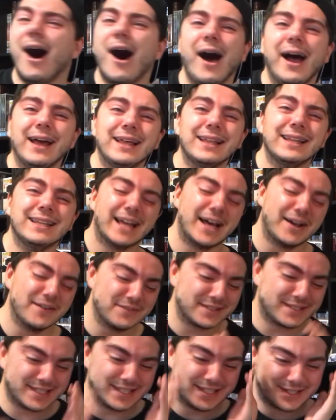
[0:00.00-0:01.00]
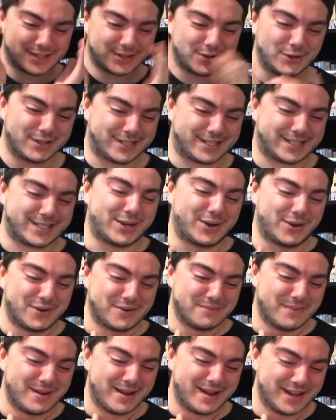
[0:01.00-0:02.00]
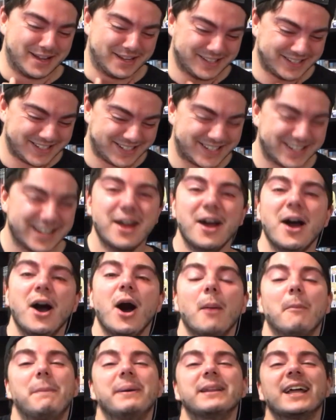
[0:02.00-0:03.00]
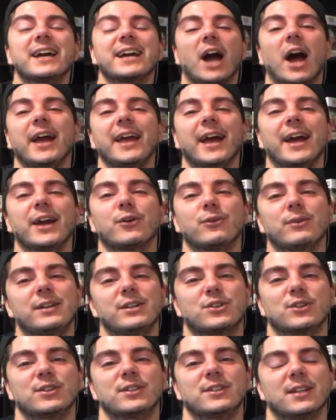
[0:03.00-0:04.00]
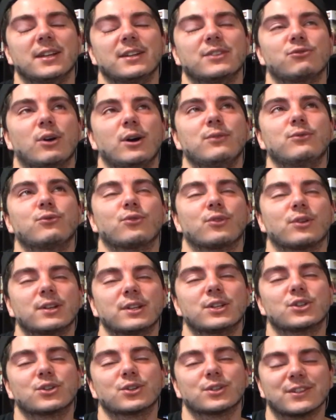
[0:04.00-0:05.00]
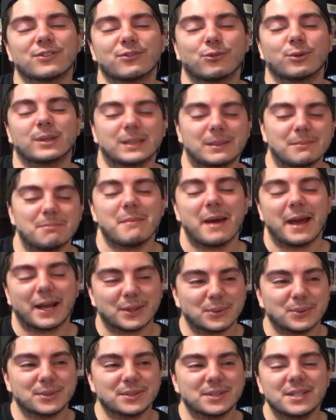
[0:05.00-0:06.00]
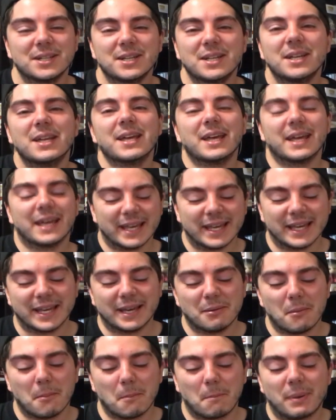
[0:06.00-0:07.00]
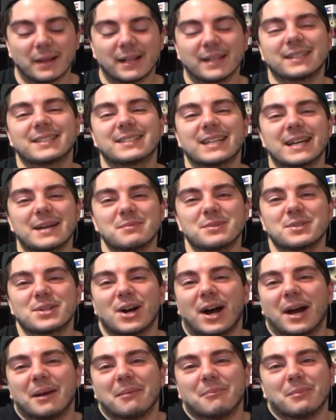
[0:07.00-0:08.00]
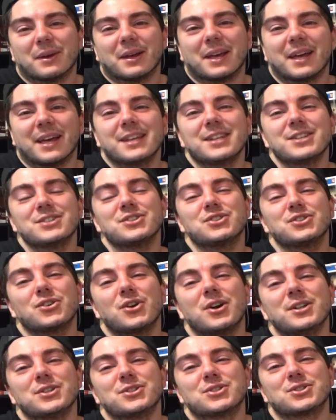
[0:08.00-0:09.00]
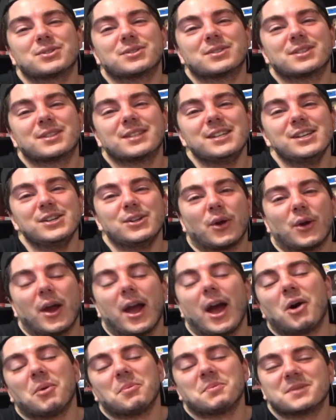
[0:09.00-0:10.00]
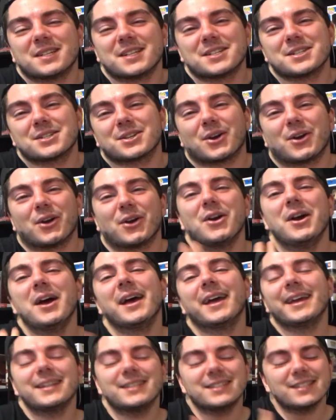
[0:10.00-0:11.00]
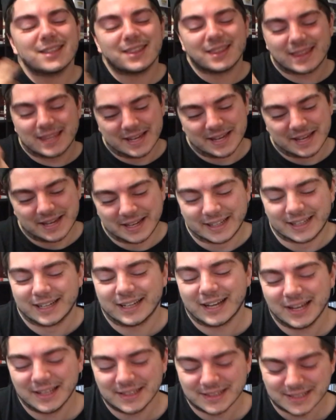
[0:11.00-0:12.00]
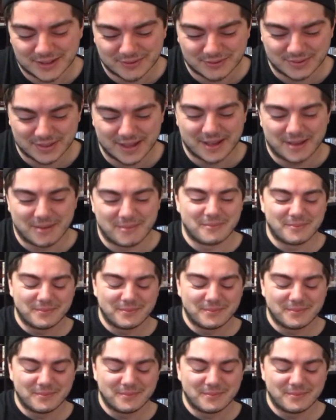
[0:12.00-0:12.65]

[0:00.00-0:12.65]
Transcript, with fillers: I love Cisco so much, but like I agree, shouldn't Ralph really shouldn't have really meddled. But at the same time, he's just trying to, you know, help Cisco. It's a thing. Like I love them.